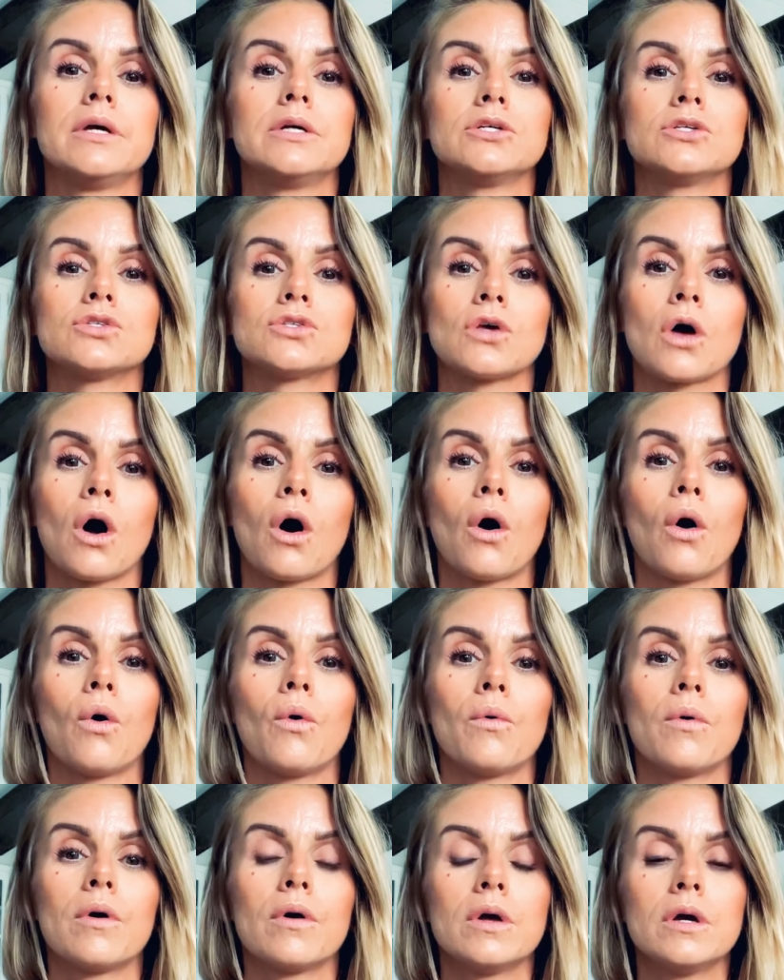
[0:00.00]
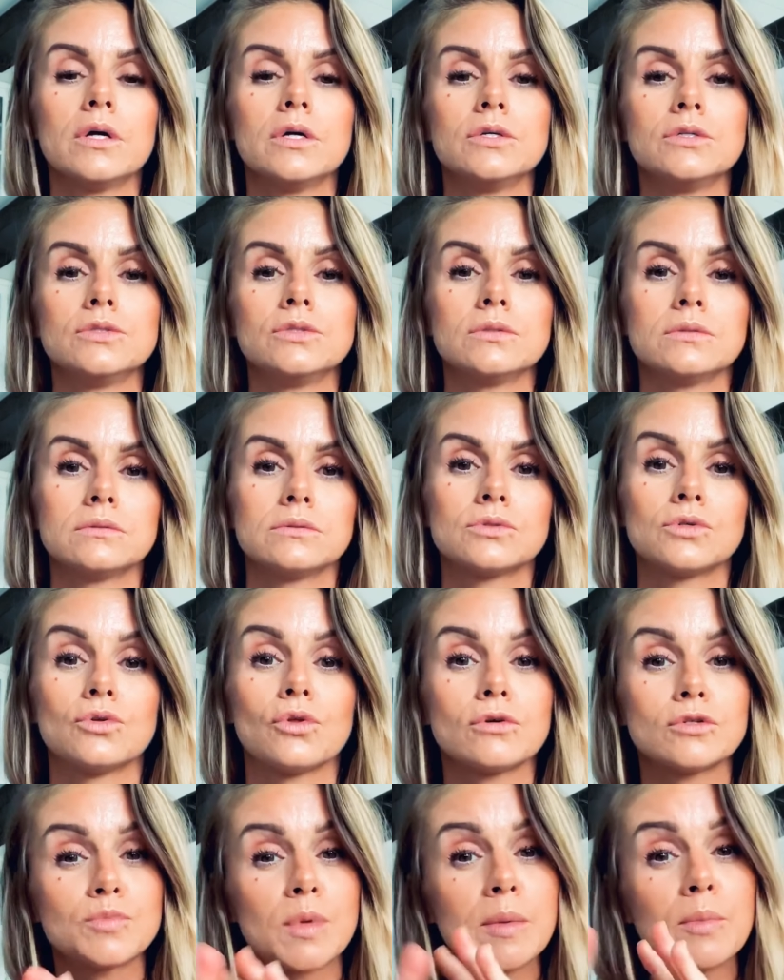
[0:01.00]
So to
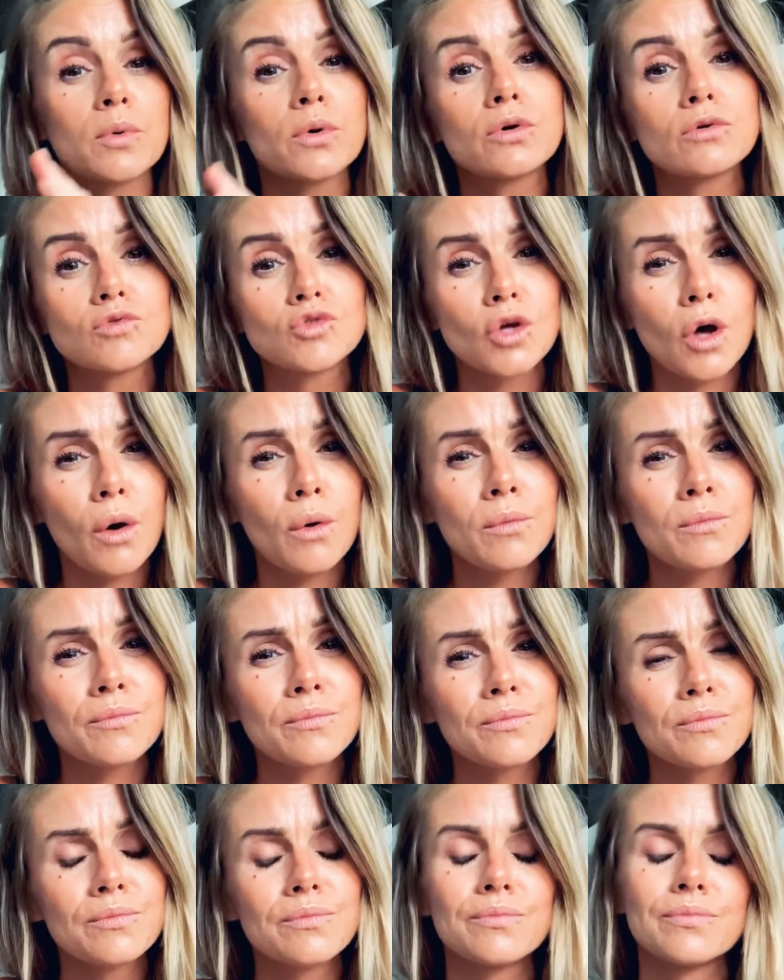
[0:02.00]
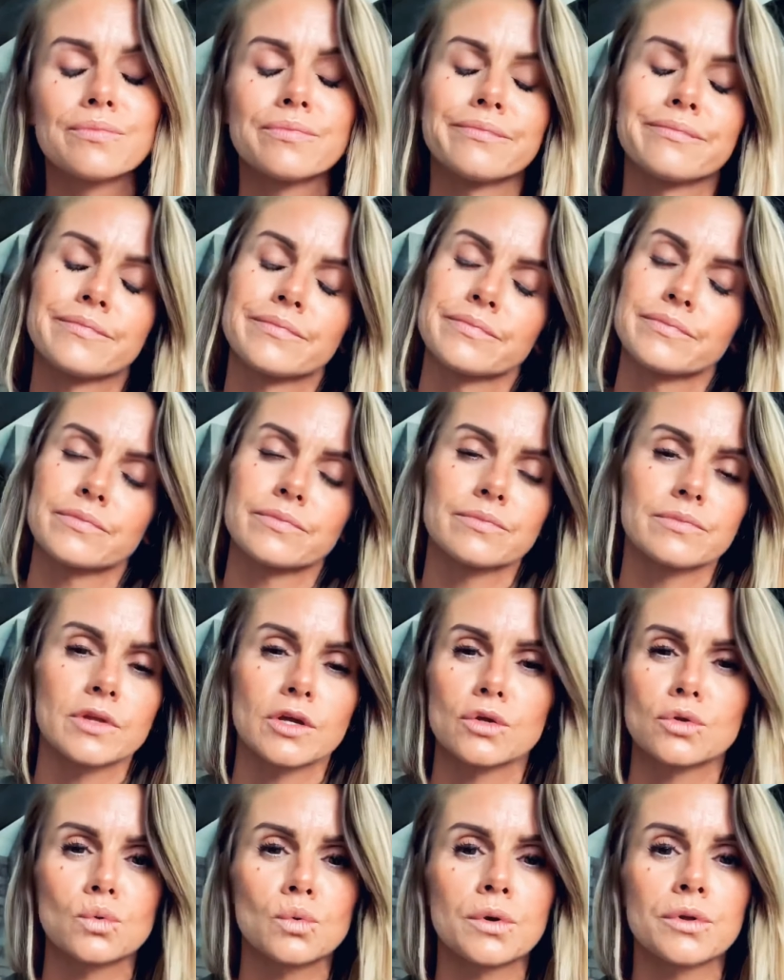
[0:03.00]
those people who don't,
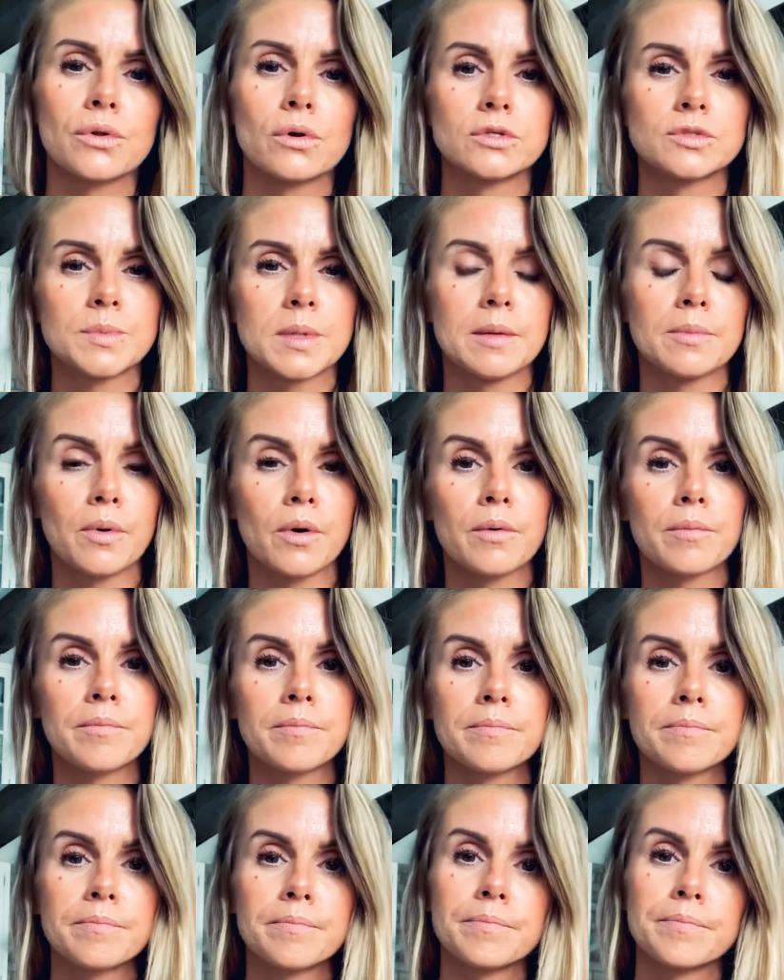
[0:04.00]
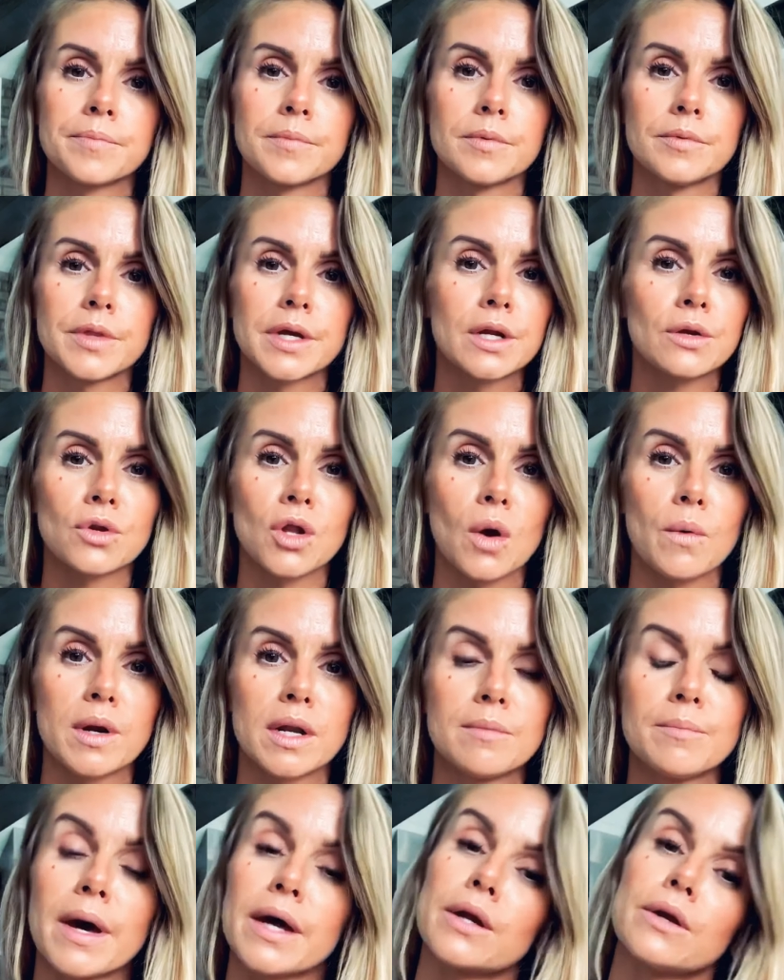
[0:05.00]
ignore those people. They don't know
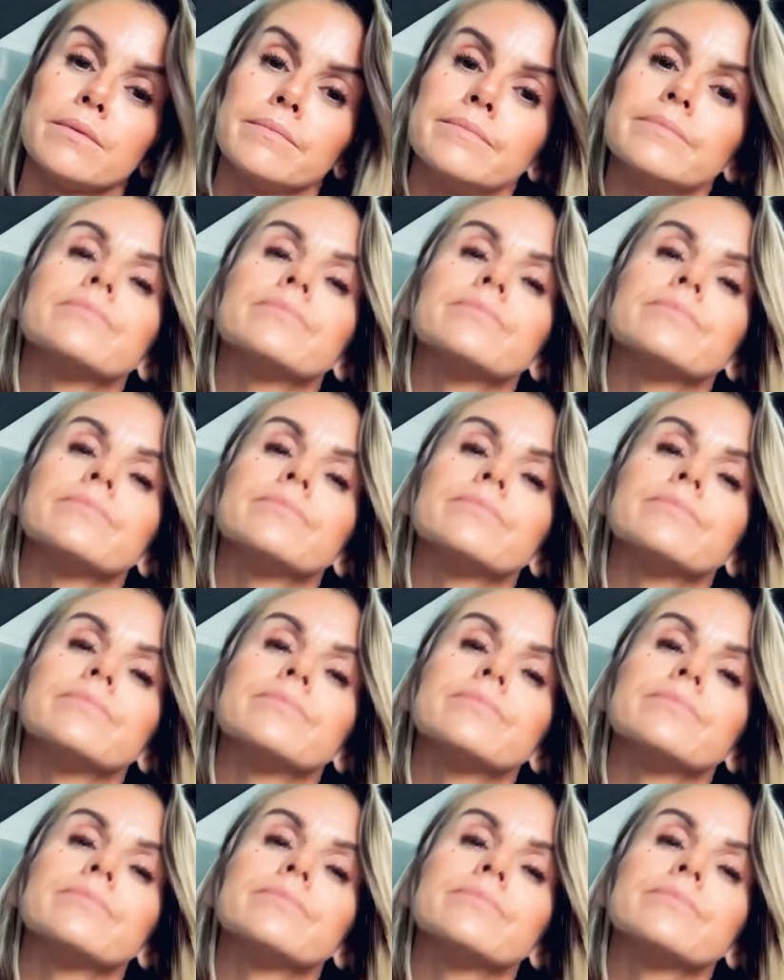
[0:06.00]
any better.